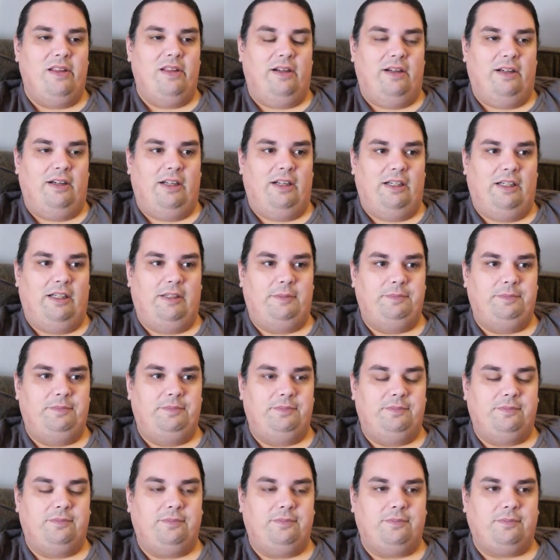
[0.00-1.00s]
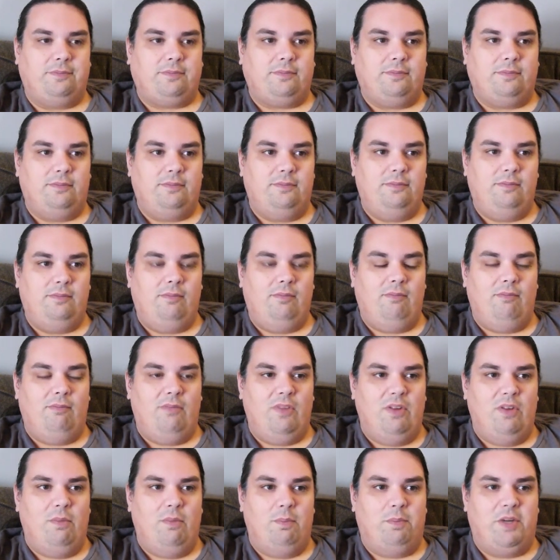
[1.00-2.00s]
Um,
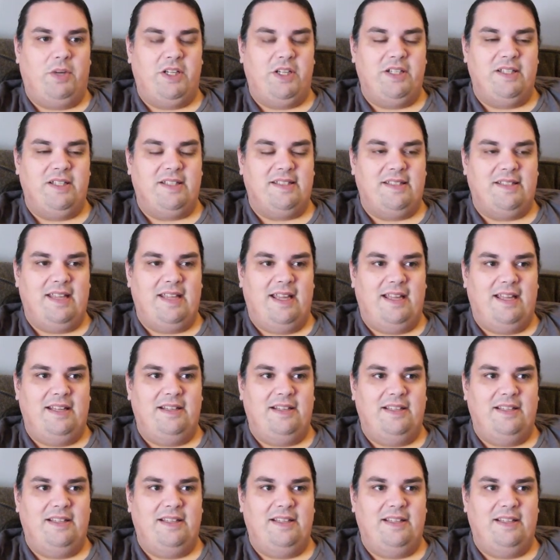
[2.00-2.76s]
but instead,